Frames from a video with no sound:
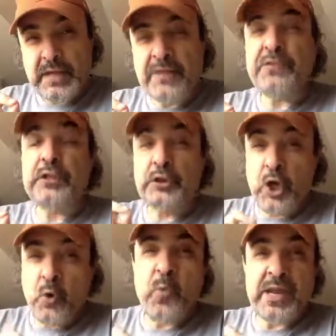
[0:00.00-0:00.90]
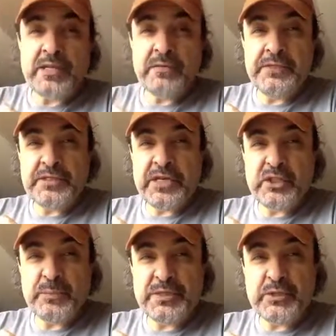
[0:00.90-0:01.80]
And the low end of these
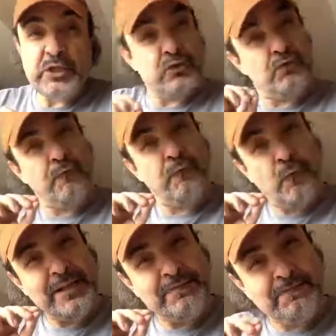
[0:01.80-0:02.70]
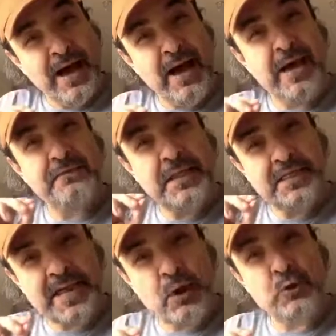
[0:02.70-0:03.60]
estimates is
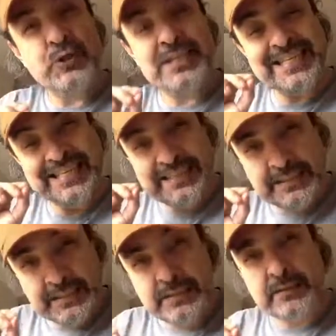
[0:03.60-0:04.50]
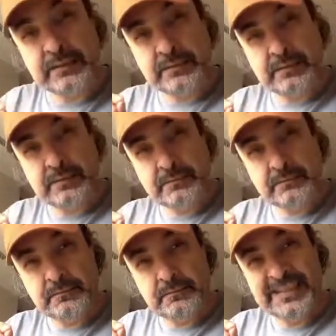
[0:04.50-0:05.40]
45,000 killed.
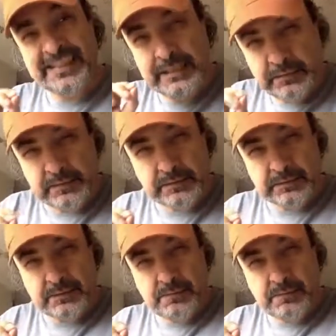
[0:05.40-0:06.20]
Killed.